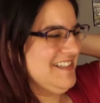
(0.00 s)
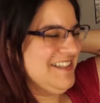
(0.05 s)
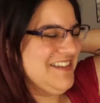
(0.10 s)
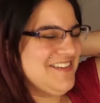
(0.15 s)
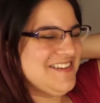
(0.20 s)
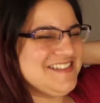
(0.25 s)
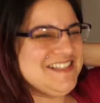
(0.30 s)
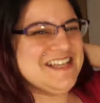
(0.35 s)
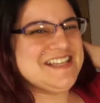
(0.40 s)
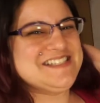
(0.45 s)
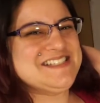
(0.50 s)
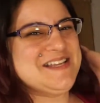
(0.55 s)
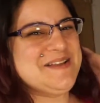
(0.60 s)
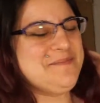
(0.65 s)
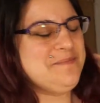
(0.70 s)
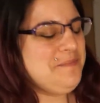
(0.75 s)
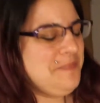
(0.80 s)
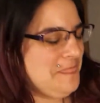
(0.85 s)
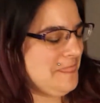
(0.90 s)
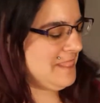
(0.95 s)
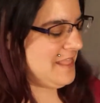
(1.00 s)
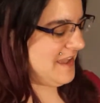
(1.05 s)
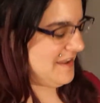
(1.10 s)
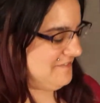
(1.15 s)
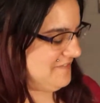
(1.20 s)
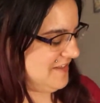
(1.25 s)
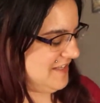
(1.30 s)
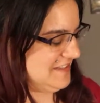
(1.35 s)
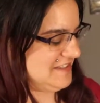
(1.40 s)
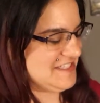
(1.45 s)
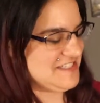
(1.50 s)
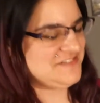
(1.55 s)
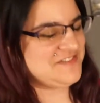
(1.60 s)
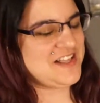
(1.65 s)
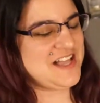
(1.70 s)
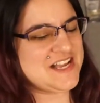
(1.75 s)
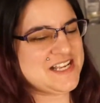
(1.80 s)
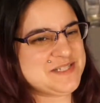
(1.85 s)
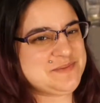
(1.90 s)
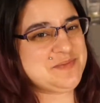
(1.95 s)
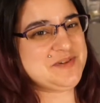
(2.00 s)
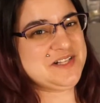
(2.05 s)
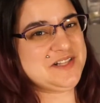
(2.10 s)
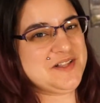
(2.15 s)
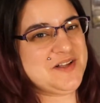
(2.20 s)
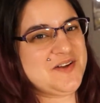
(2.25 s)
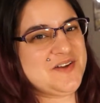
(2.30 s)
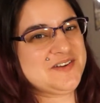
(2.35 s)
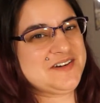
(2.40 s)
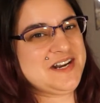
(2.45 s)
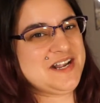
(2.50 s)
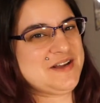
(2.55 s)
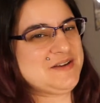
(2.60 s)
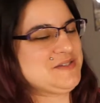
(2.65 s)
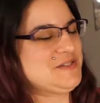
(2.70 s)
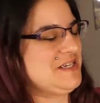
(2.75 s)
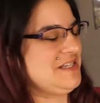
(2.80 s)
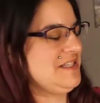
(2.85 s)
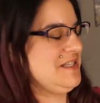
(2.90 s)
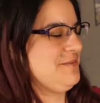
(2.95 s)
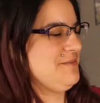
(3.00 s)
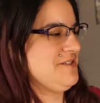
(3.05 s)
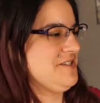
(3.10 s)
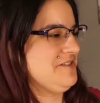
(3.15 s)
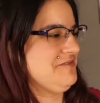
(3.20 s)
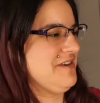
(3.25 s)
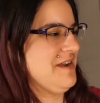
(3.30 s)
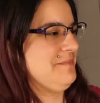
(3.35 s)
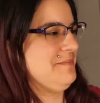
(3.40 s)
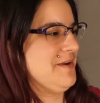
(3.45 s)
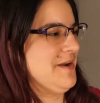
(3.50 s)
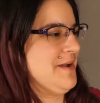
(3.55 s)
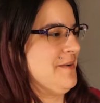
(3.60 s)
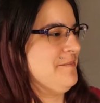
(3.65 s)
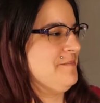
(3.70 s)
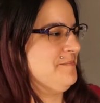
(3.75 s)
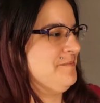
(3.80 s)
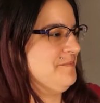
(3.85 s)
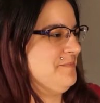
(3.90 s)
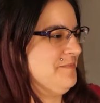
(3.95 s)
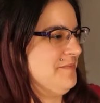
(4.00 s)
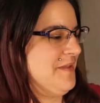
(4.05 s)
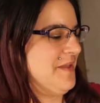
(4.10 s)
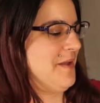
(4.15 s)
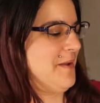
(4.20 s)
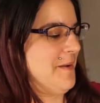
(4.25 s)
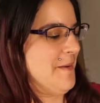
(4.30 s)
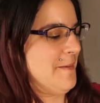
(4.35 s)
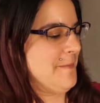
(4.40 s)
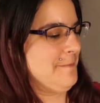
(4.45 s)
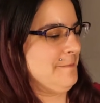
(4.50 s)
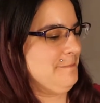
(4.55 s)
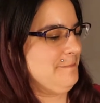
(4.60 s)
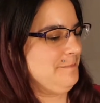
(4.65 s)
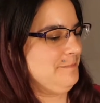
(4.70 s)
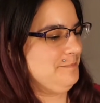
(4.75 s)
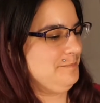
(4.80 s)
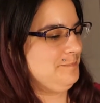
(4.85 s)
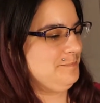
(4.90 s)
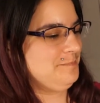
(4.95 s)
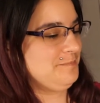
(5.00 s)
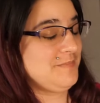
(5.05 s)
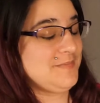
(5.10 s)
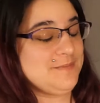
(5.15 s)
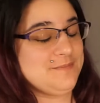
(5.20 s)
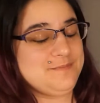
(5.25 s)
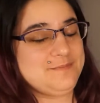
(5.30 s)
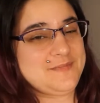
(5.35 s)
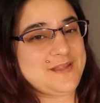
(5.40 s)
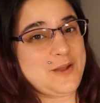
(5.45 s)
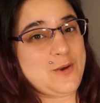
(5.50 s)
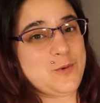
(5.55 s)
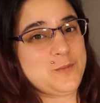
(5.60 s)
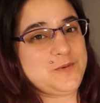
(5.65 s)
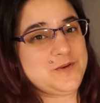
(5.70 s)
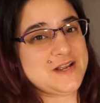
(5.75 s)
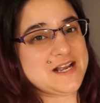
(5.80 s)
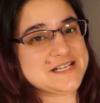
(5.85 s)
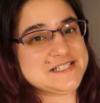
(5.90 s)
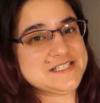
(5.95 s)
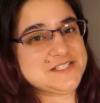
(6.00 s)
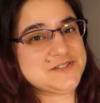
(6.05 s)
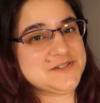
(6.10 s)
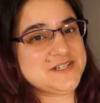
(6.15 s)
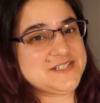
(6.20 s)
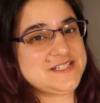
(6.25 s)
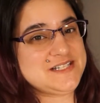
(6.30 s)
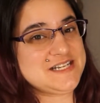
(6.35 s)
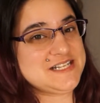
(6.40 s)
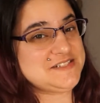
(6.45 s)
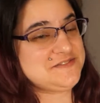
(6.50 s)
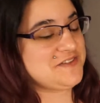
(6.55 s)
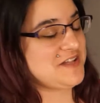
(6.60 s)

No, it doesn't. I feel like this vlog is pretty long now, so I think we should wrap it up. Um, hope you guys enjoyed today's